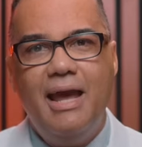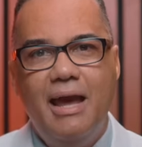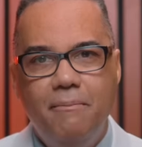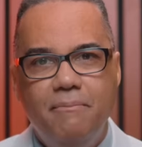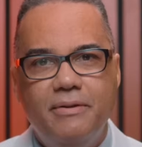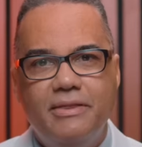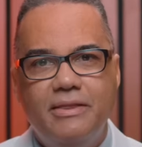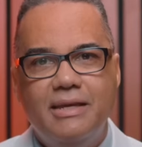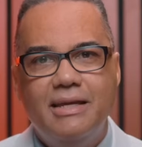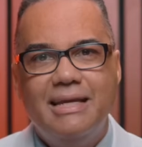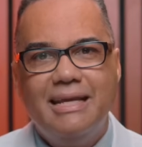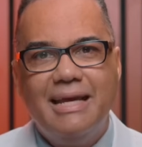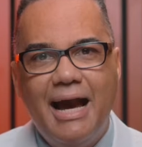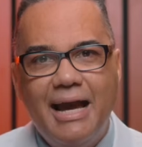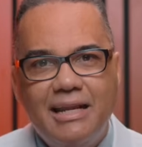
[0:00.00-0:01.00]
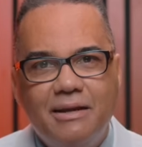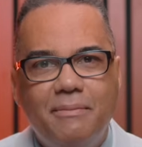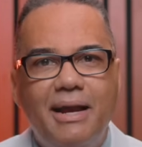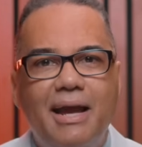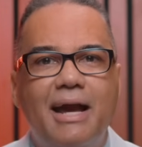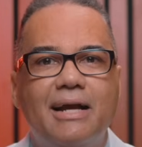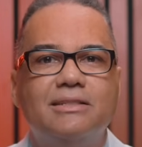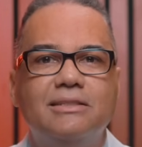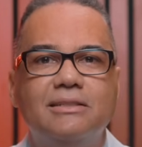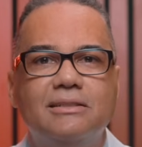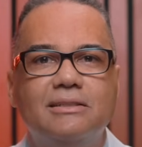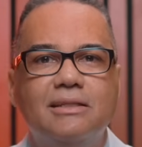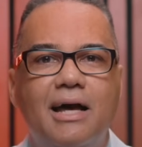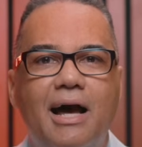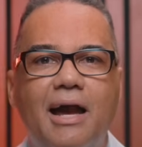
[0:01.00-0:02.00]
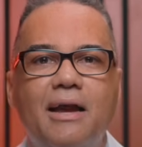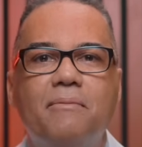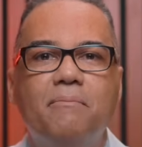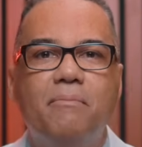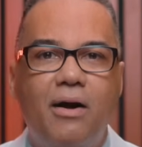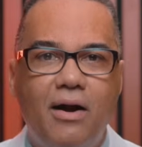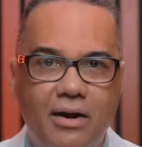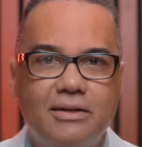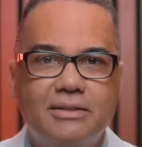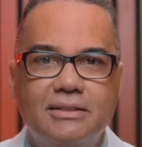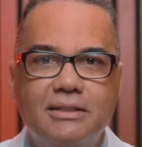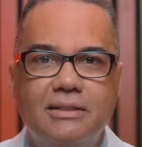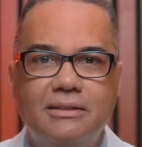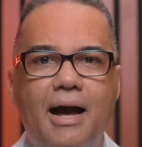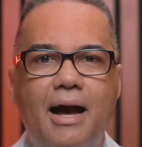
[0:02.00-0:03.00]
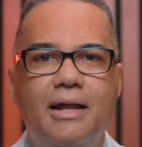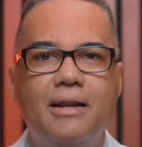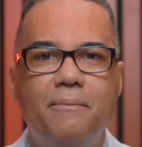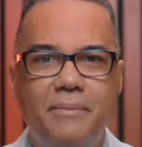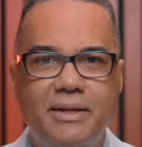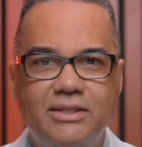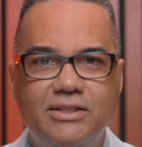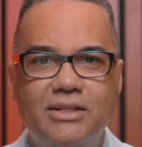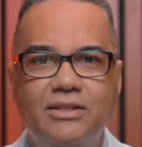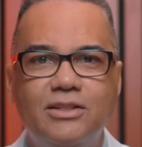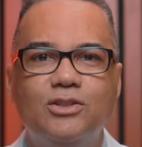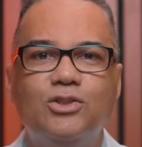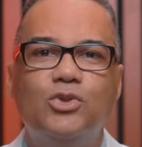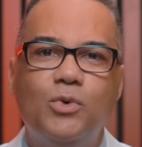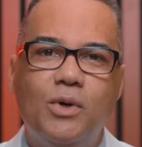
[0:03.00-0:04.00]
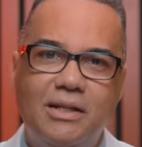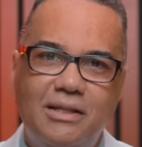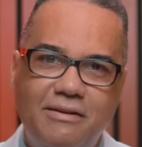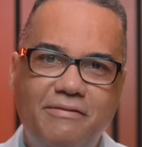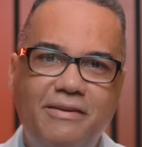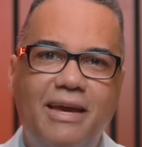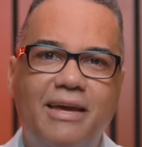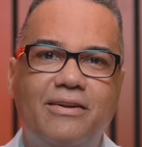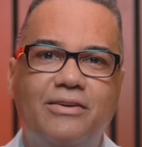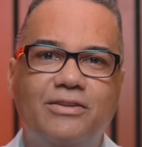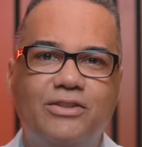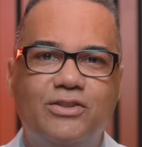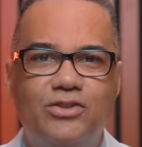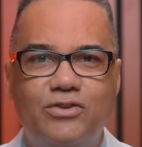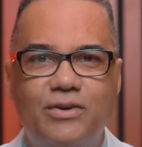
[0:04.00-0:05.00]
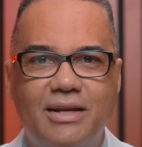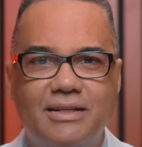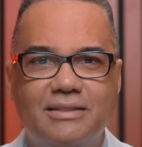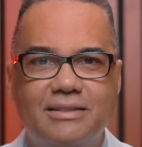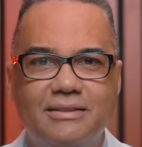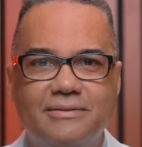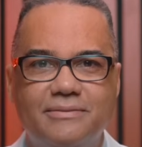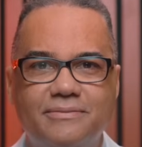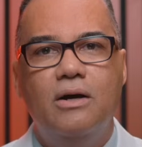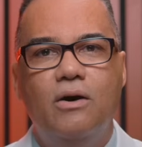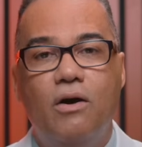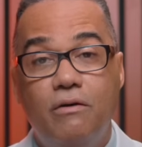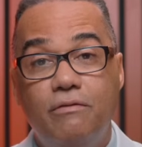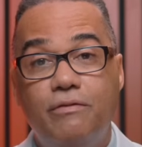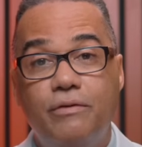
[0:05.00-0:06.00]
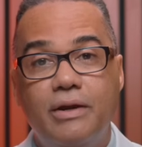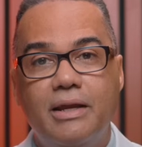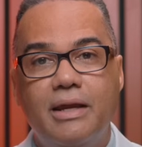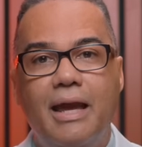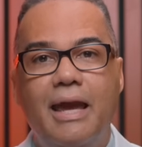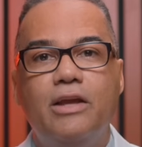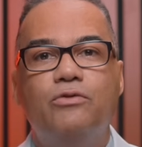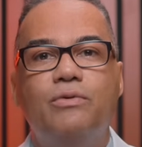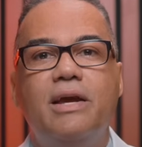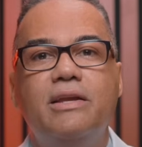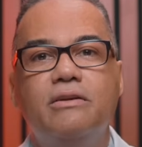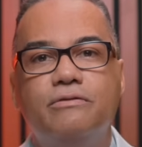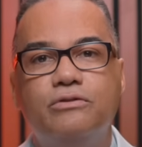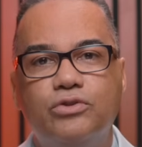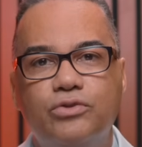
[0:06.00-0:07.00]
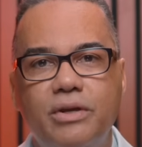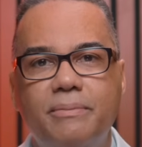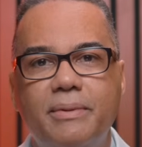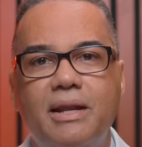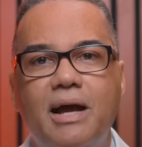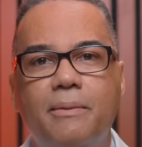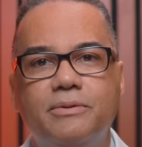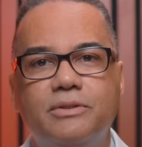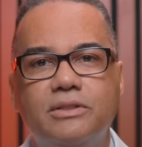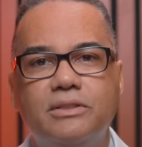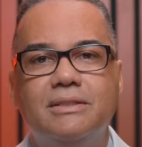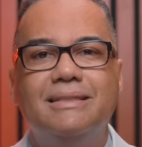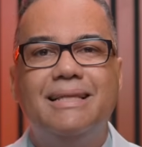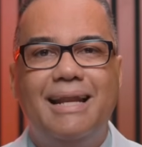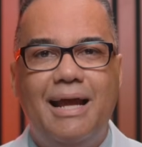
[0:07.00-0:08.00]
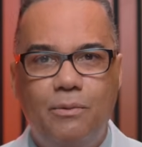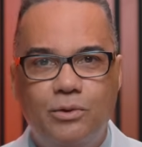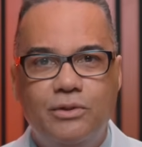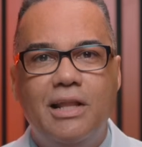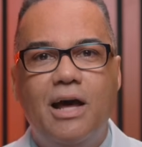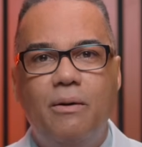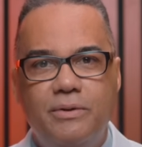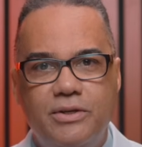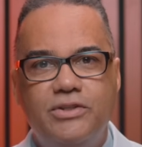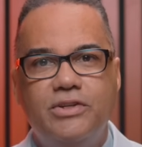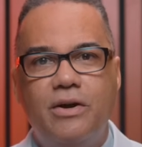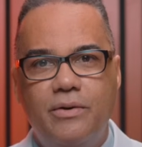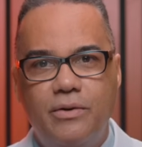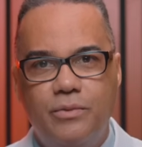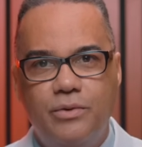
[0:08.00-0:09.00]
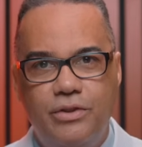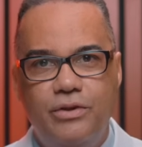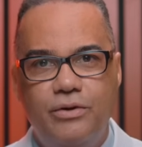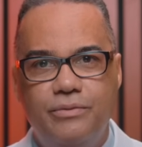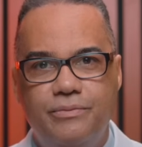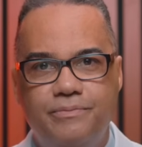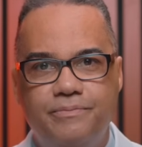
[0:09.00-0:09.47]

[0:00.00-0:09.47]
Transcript: empathy guiding my actions, I embarked on a mission to alleviate her distress, offering a range of treatment options that I will now be sharing with you.